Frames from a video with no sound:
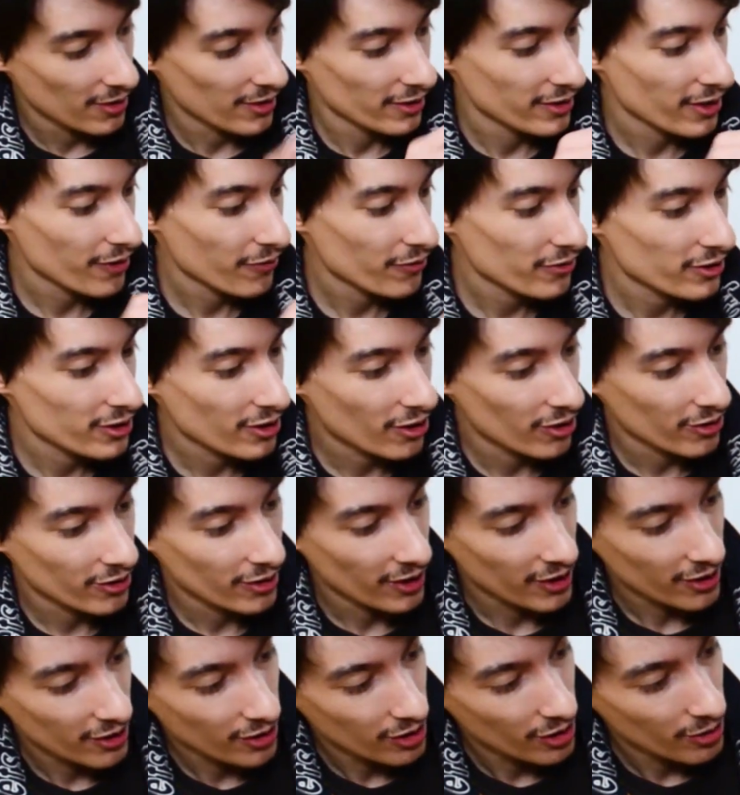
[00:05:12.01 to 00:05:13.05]
Definitely on
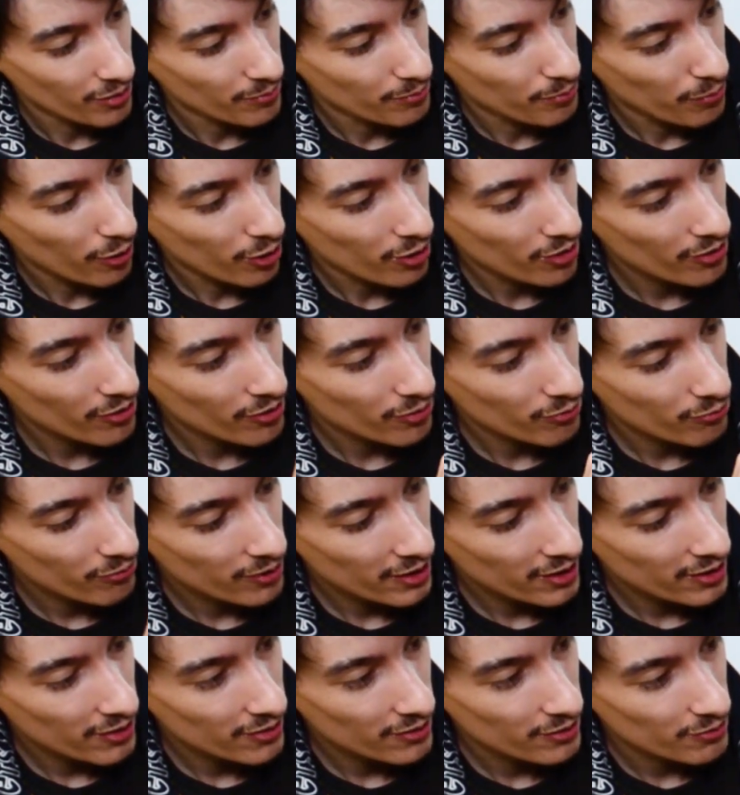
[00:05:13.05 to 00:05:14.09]
like the part of the
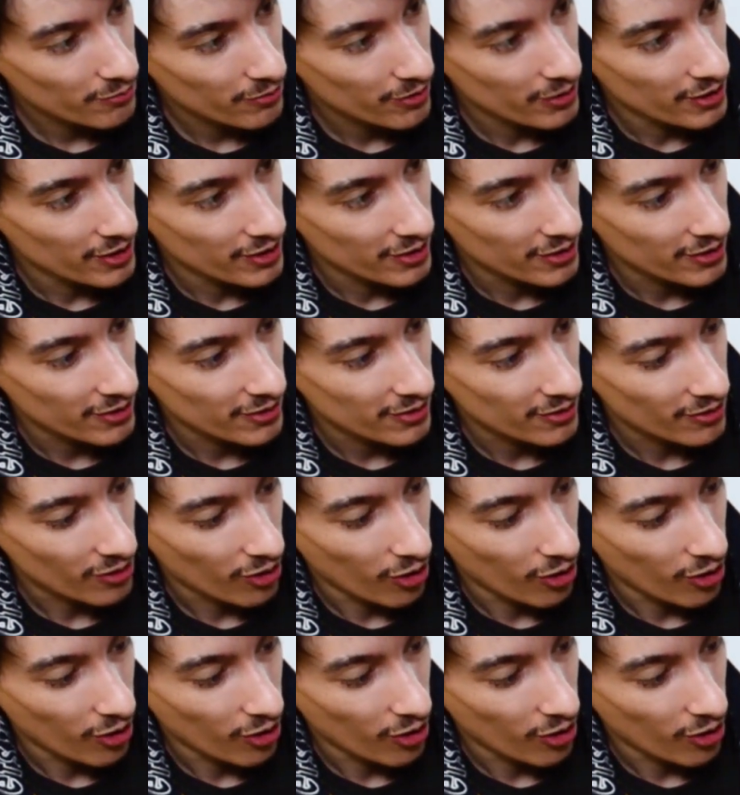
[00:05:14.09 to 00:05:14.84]
wings with his